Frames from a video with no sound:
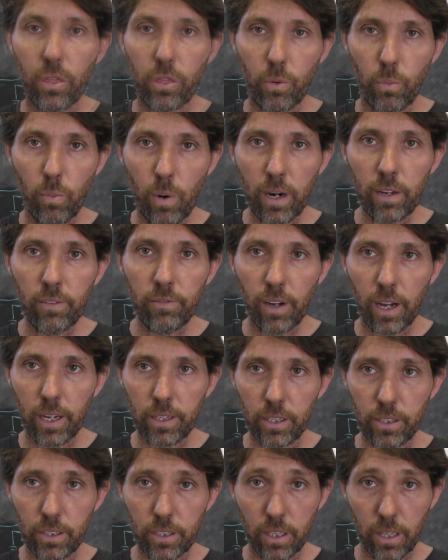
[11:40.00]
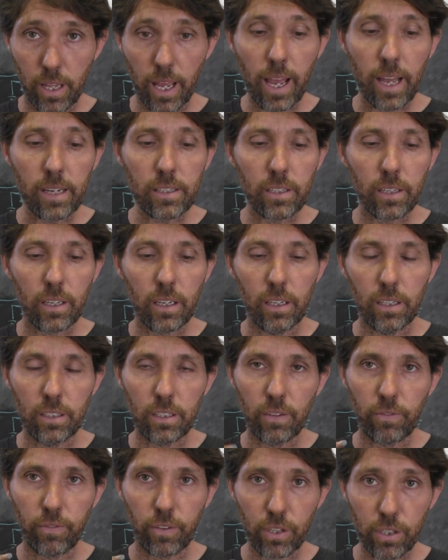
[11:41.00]
The one advantage to that is
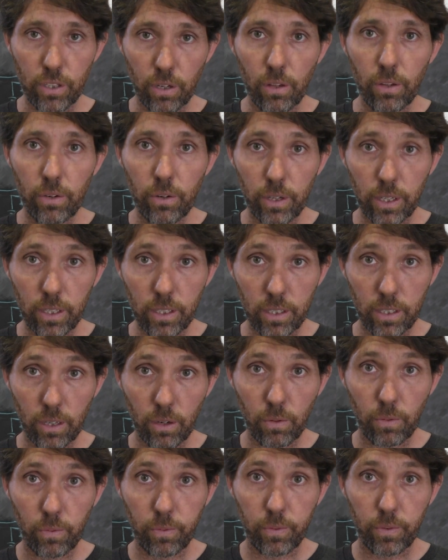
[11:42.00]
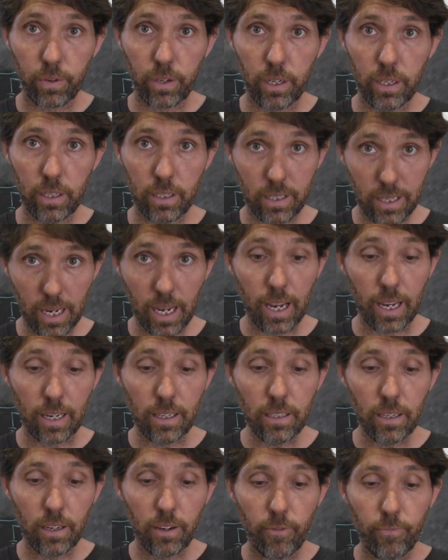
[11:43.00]
that if the solenoid itself is
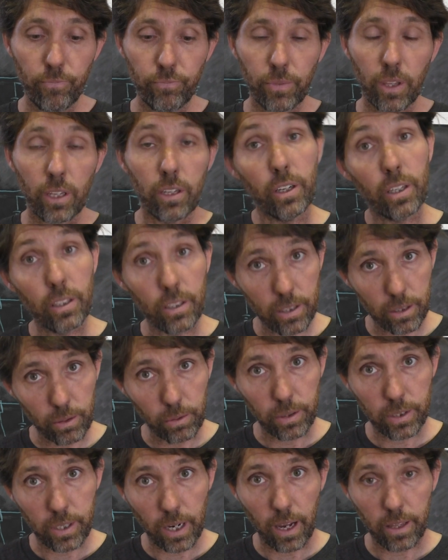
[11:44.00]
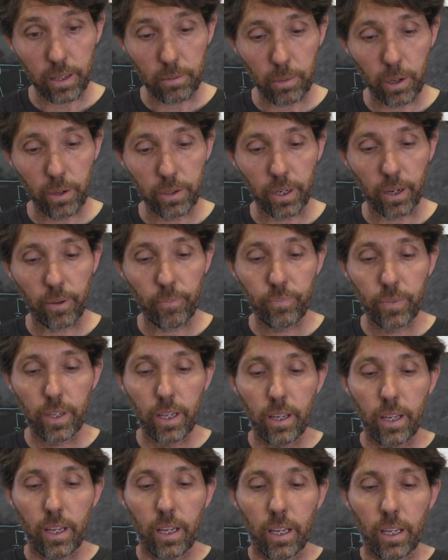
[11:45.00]
dead, you can still start the motor.
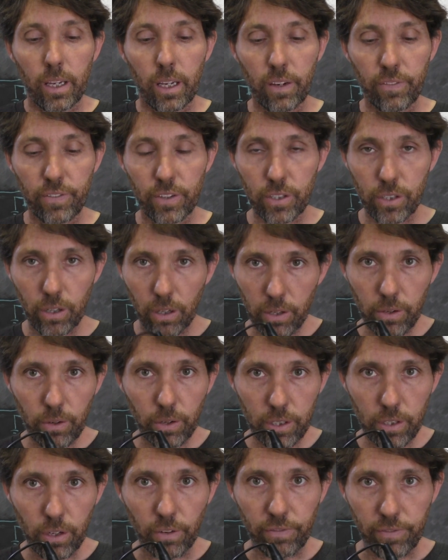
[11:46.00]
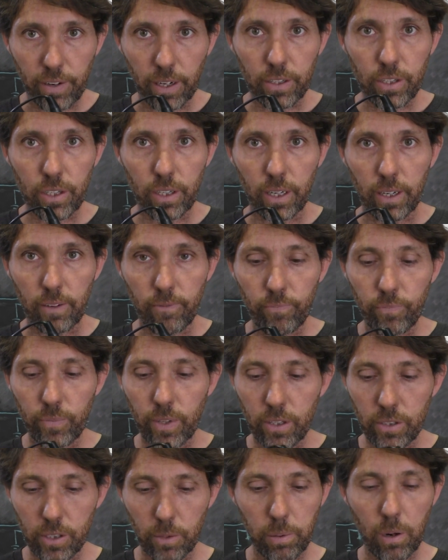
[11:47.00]
If the solenoid's not functioning,
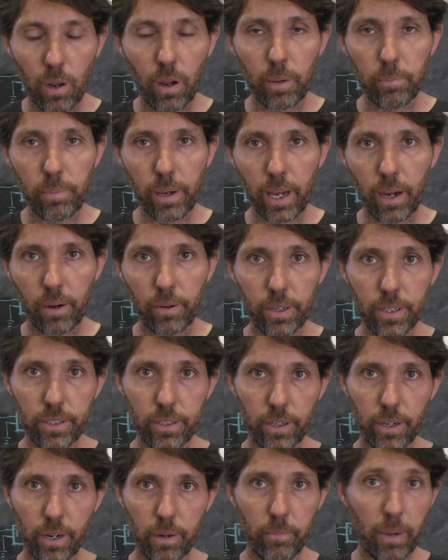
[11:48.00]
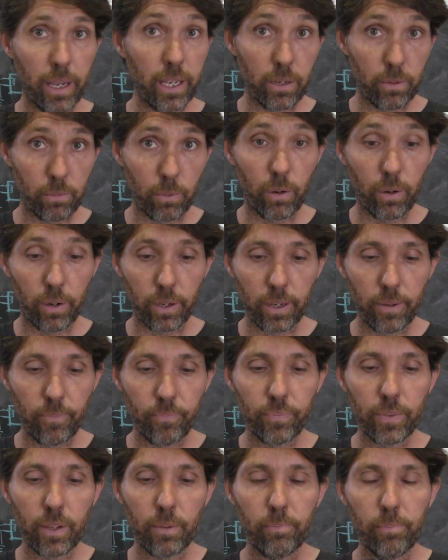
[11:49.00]
supplying power isn't going to make it work,
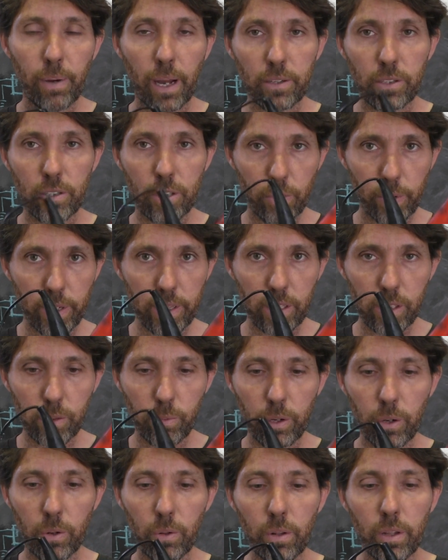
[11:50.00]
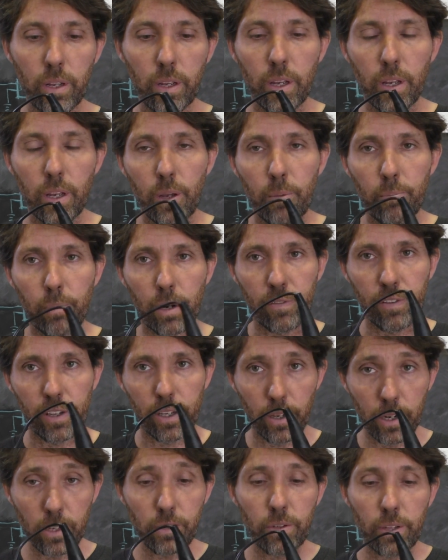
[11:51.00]
but doing this will. But if you're
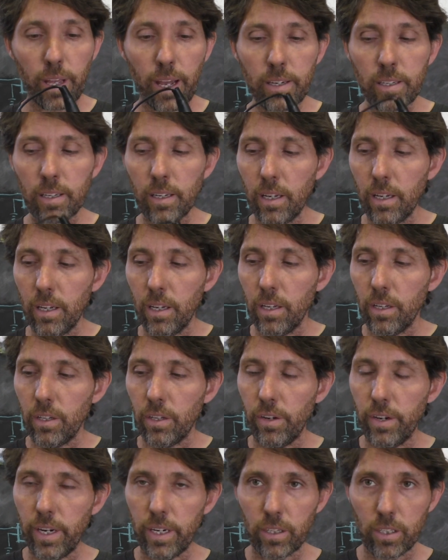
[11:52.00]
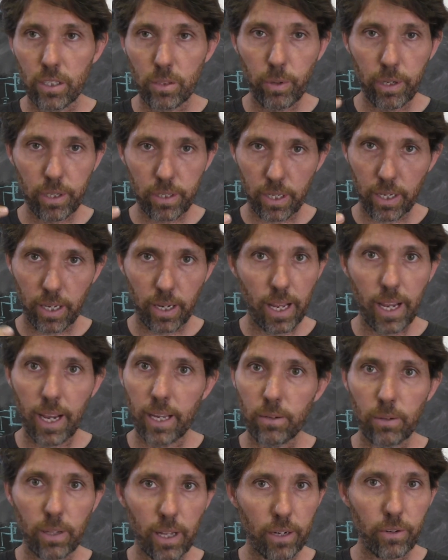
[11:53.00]
going to do that, you need a switch that can
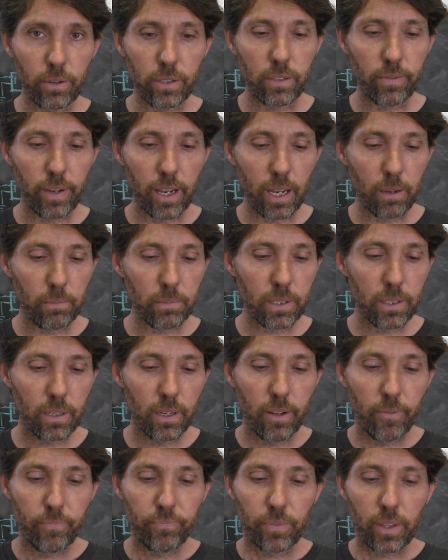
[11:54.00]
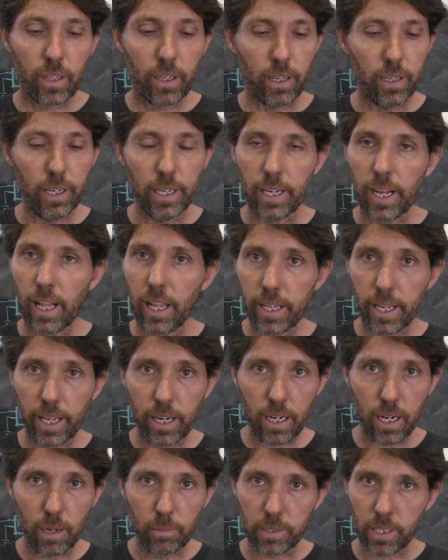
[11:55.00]
handle hundreds of amps, you need
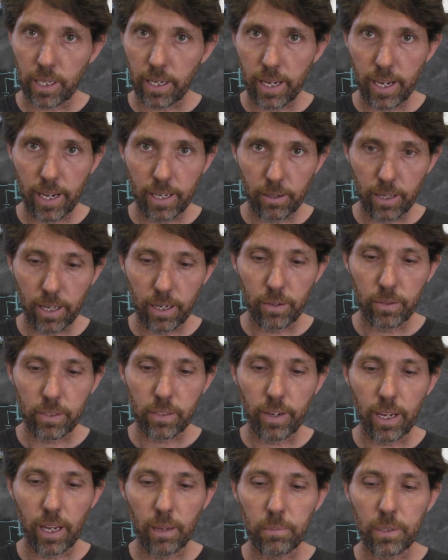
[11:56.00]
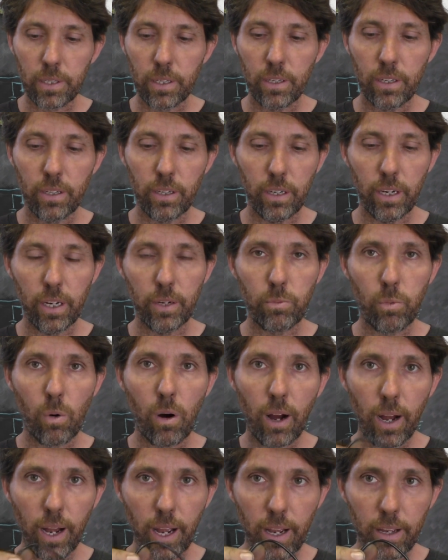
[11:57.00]
alligator clips that can handle hundreds of amps, you need
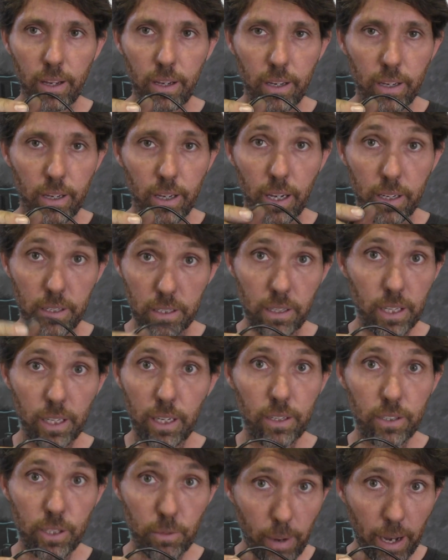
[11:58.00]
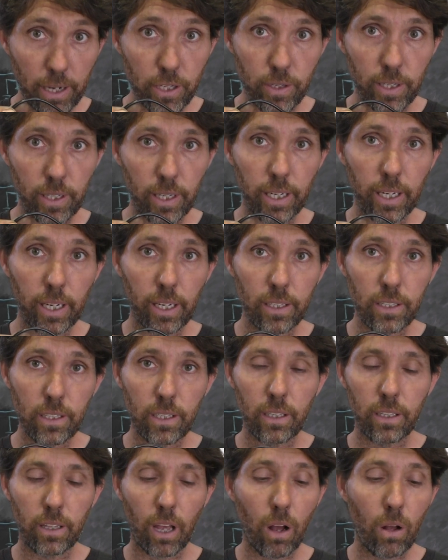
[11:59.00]
wire as thick as your battery
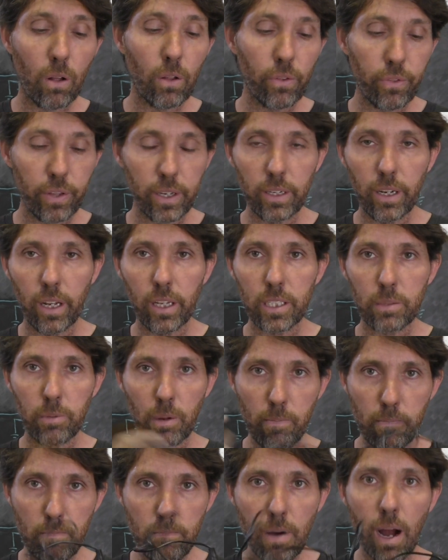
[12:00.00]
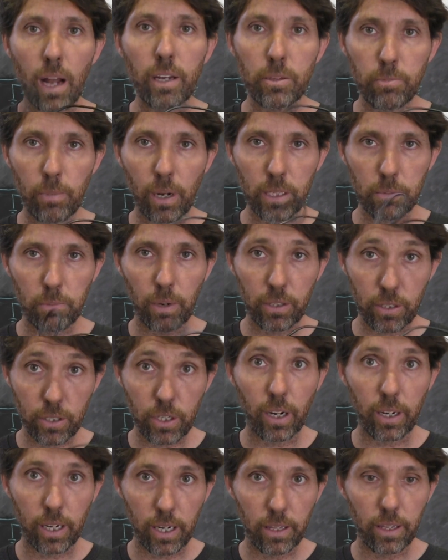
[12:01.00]
leads. The whole thing needs to be much, much, much
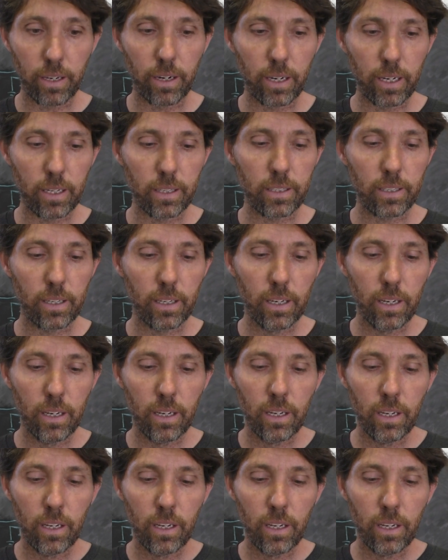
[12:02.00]
chunkier than it is.